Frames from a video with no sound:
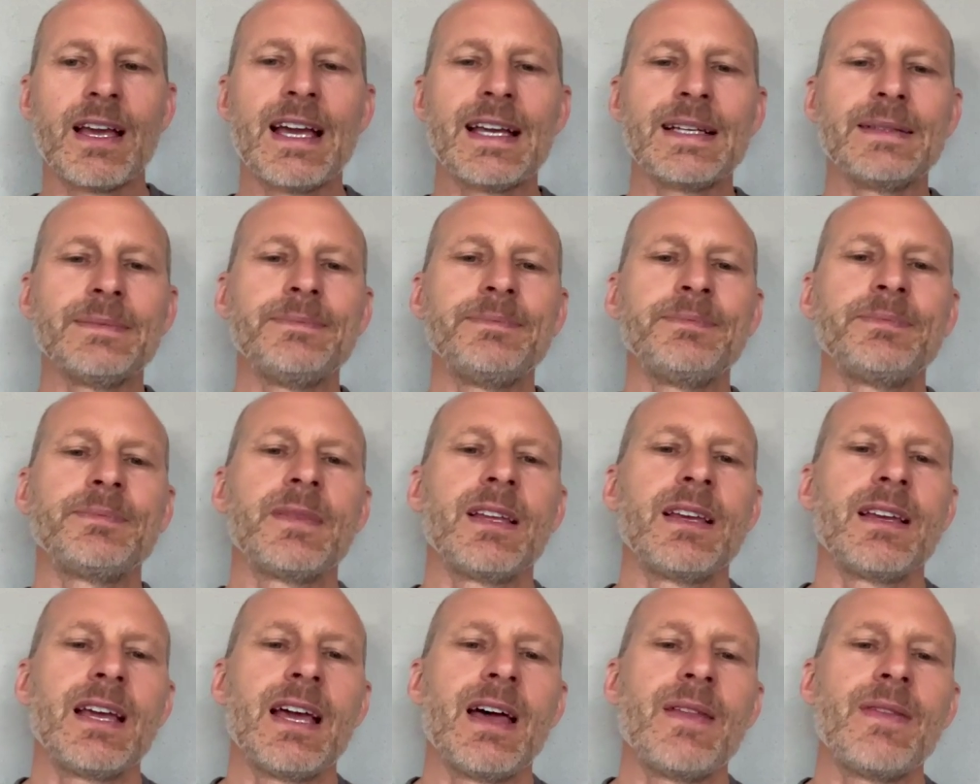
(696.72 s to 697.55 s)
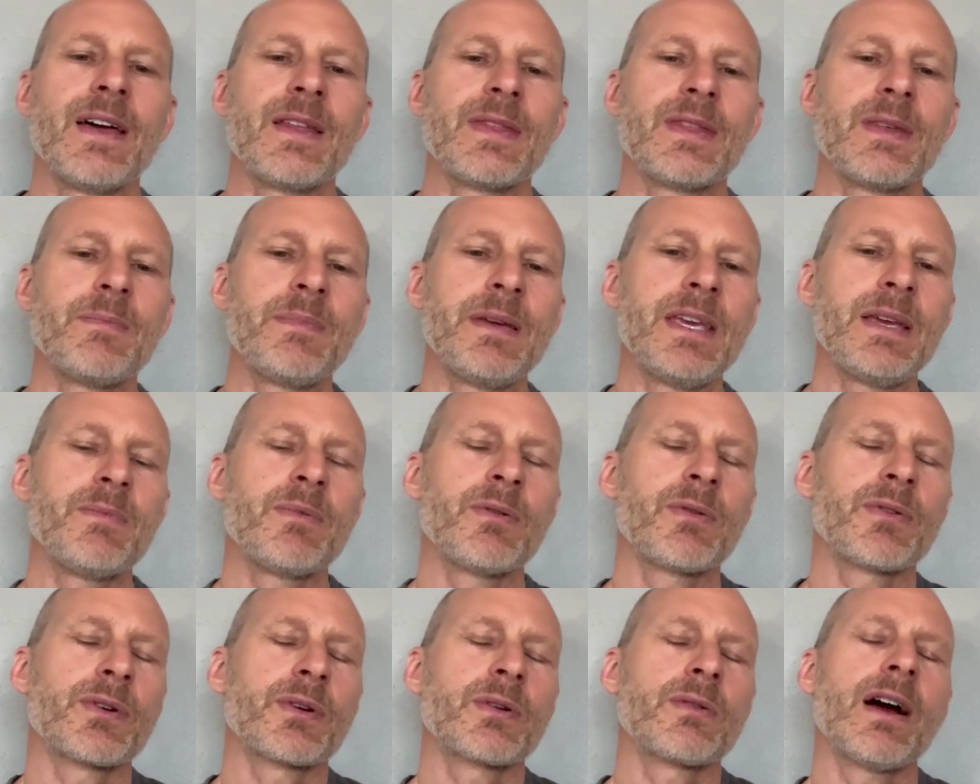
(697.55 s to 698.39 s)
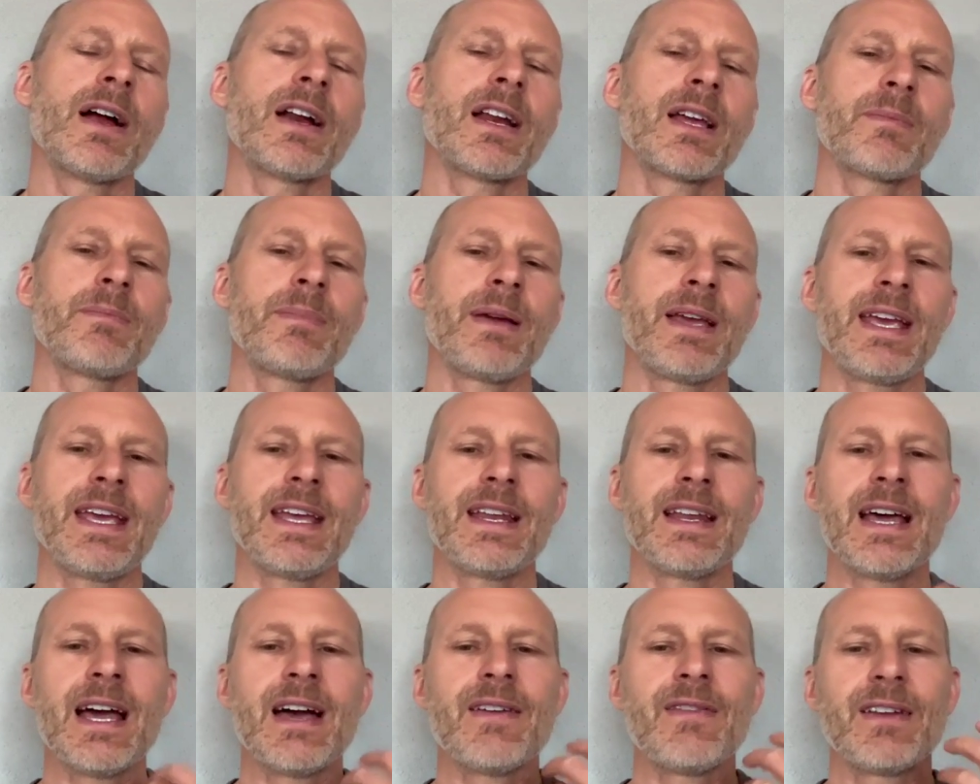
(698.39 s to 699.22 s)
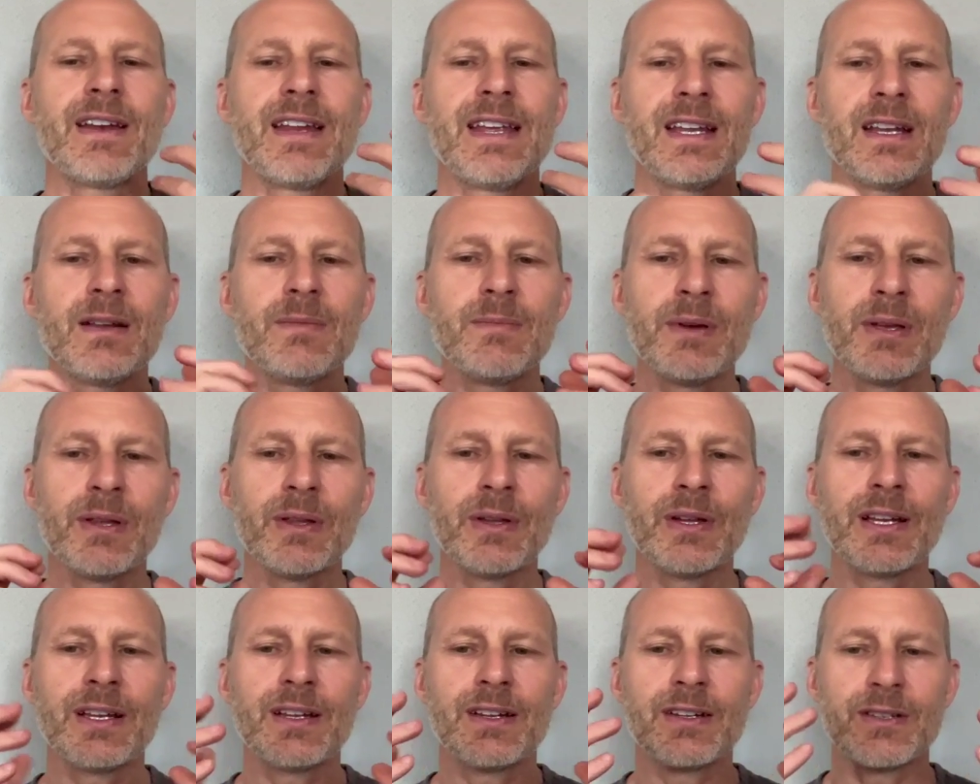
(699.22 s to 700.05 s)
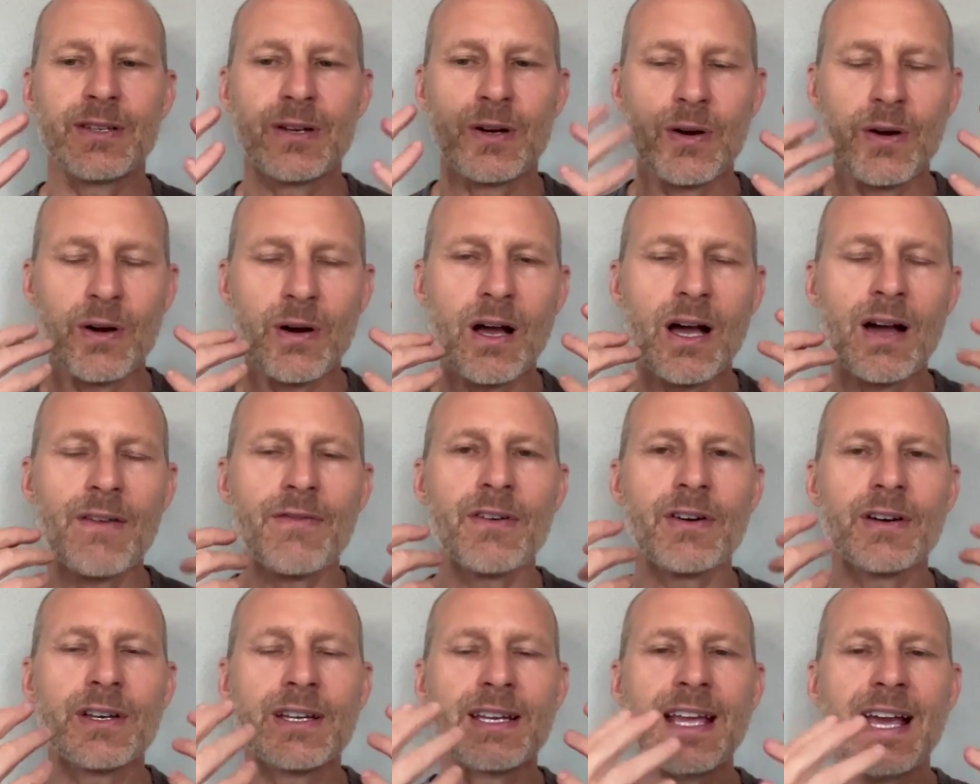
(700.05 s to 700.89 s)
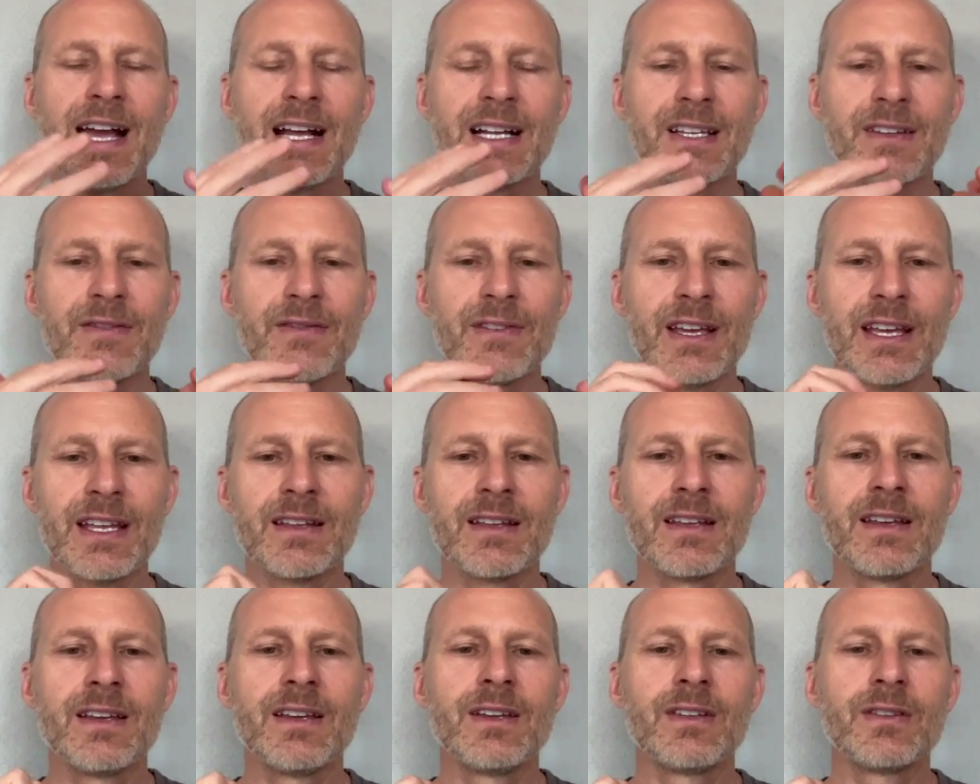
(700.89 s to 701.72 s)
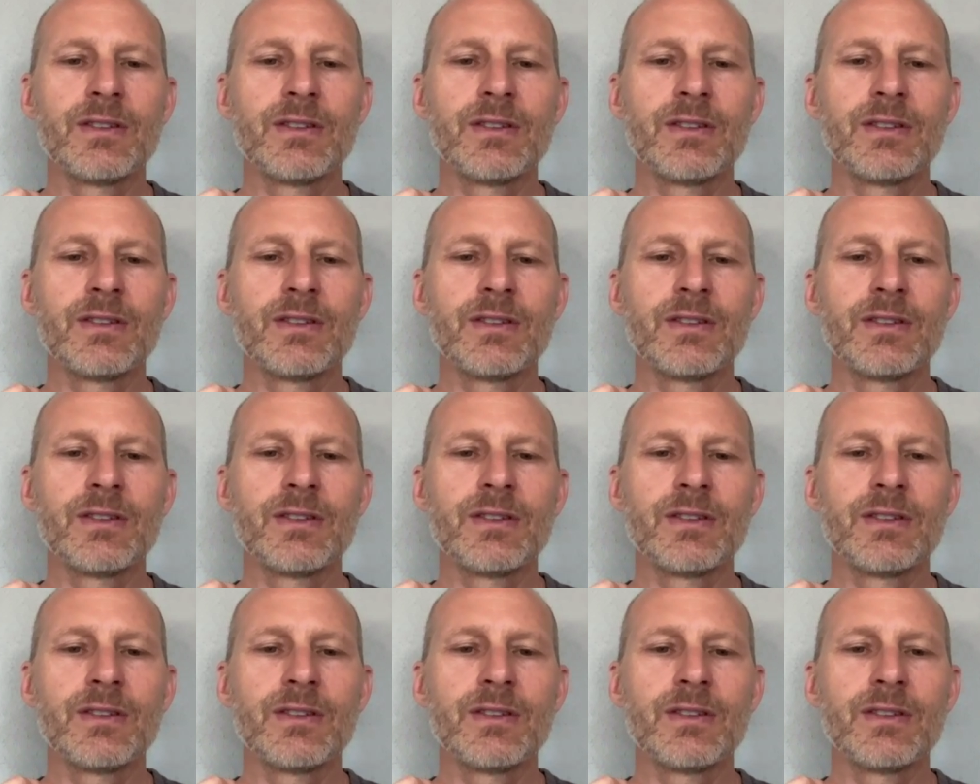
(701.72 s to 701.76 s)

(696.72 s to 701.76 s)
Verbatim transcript: Okay. And that the people with chronic pain have an inability to turn off or deactivate